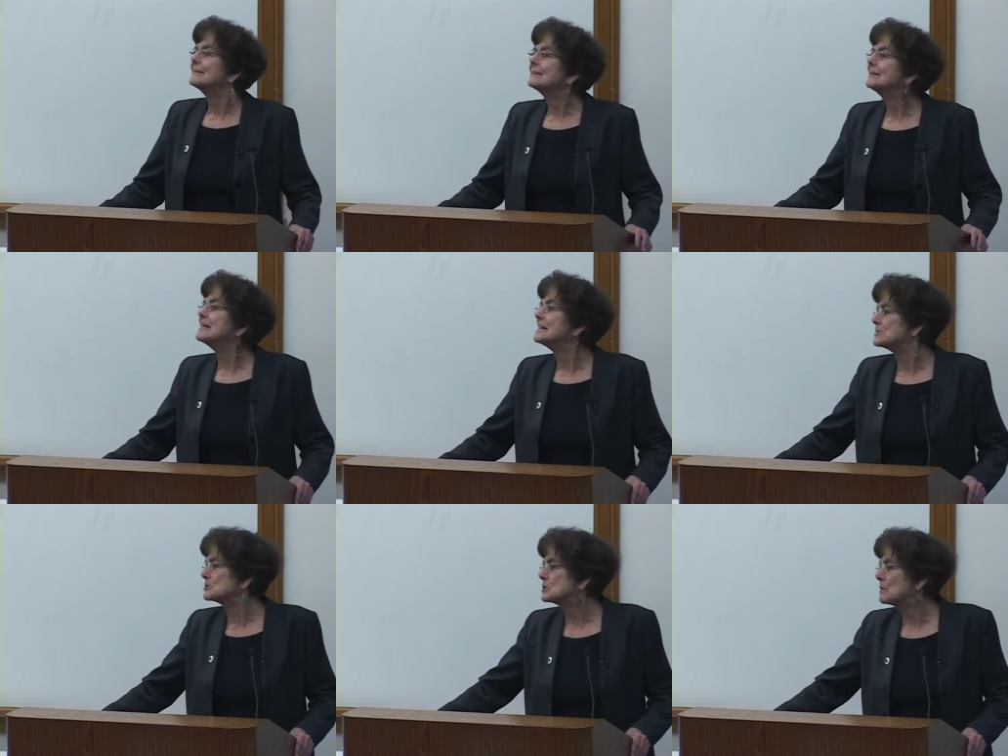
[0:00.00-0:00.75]

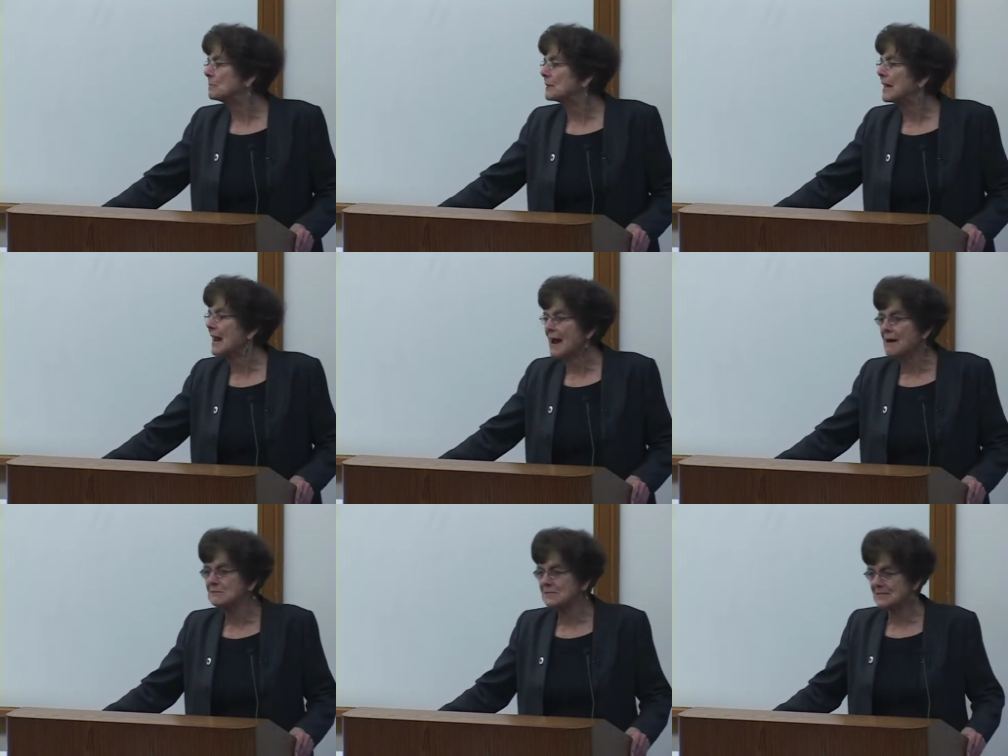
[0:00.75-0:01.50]
Leadership
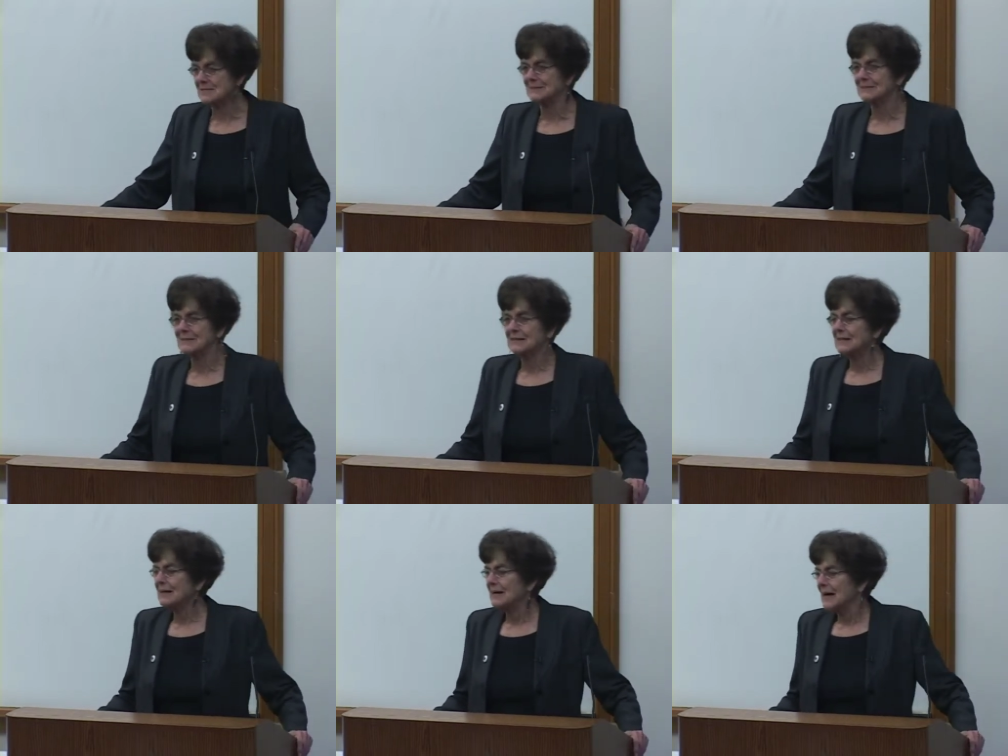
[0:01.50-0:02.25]
Council
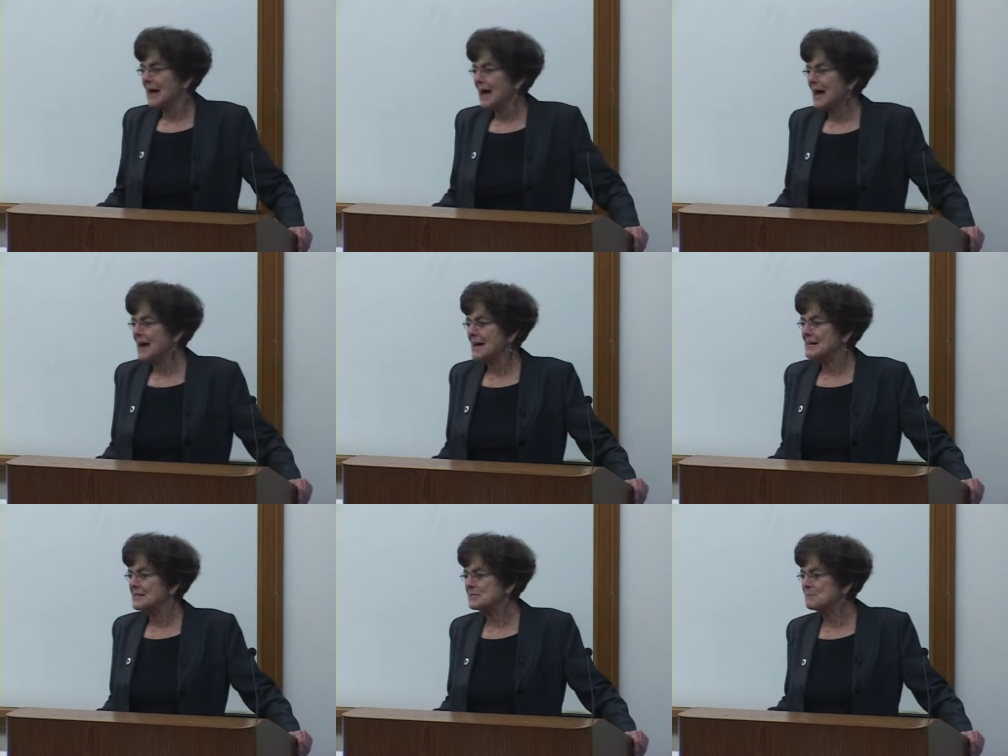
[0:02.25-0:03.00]

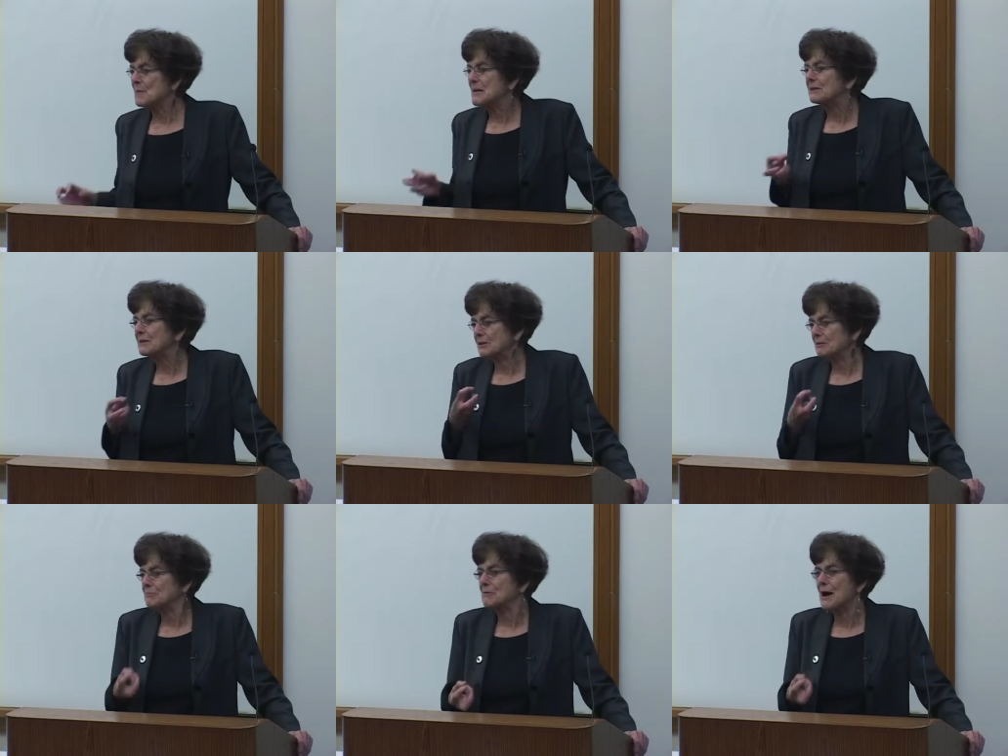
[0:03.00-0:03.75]
has been
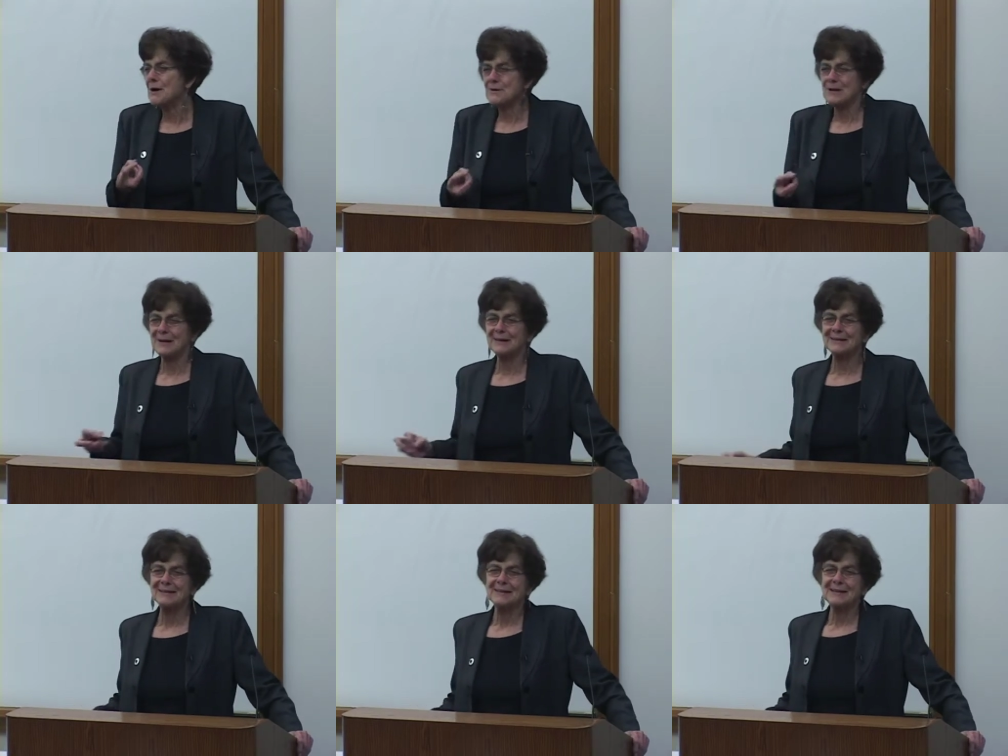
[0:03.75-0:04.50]
corroding
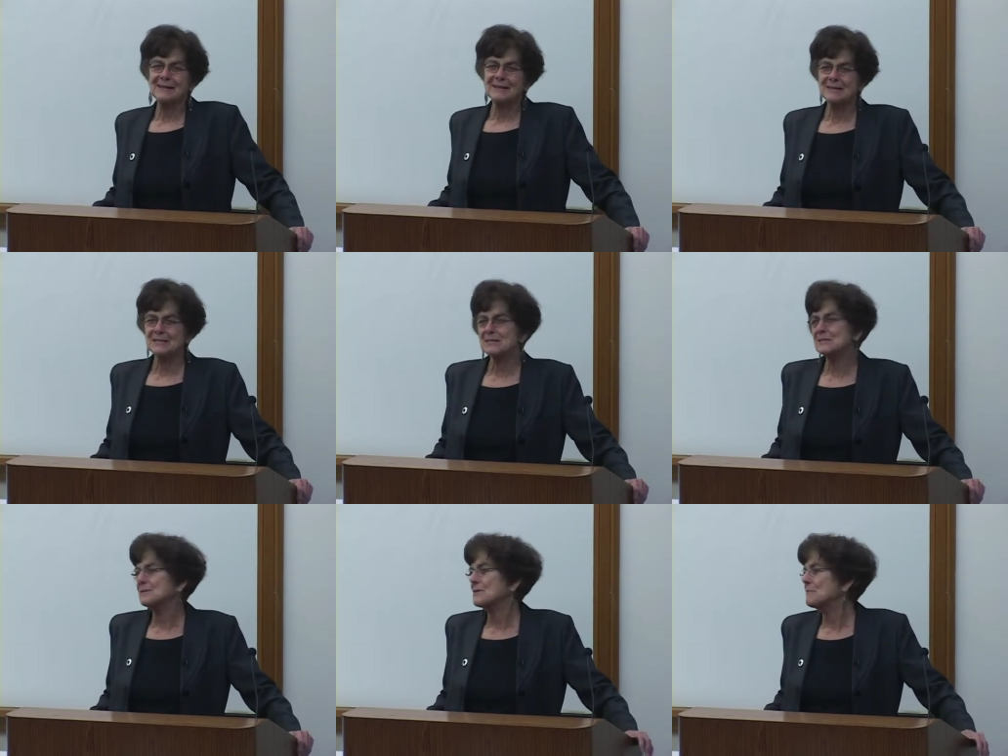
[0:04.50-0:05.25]
the
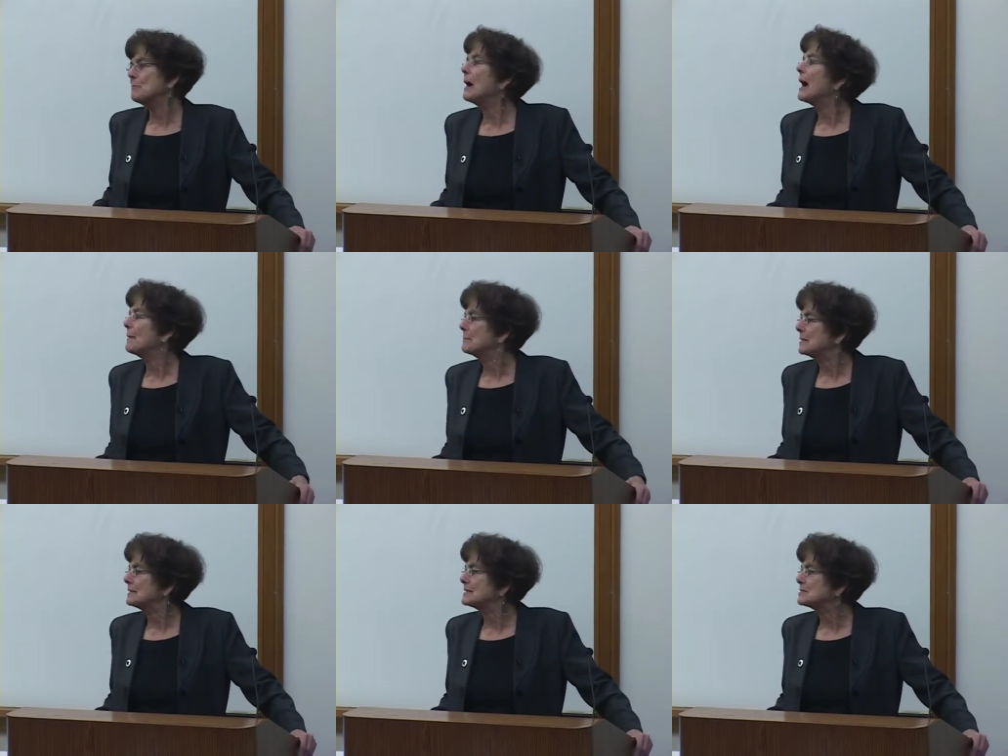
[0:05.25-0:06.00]
sort of
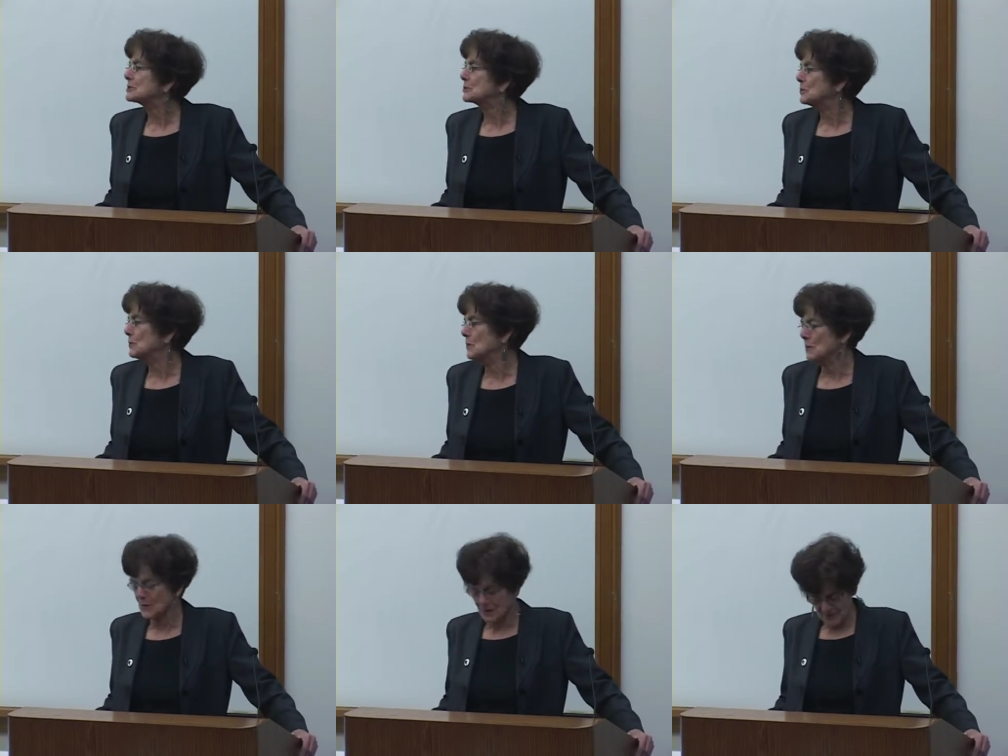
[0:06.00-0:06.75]
populist
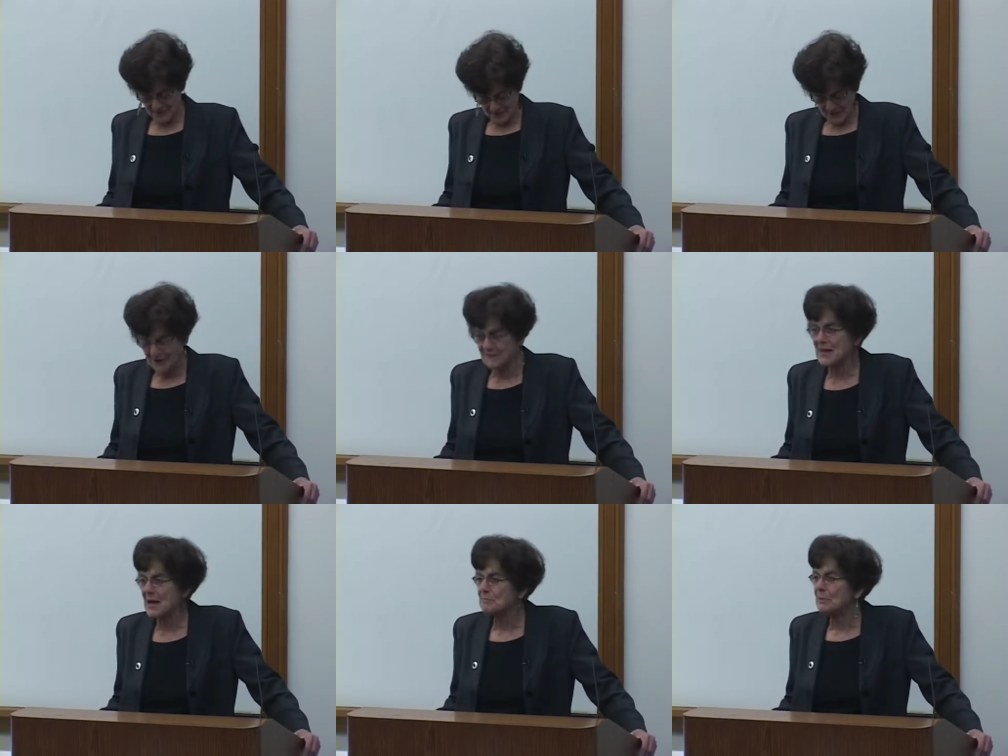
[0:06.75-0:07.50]
core of
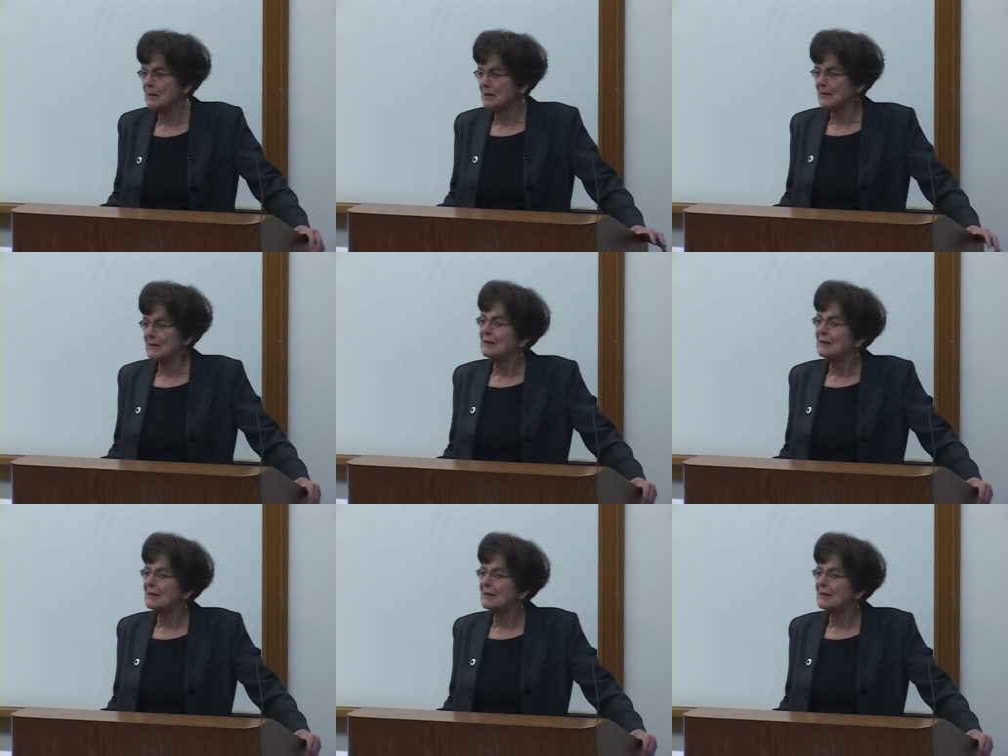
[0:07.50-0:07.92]
that party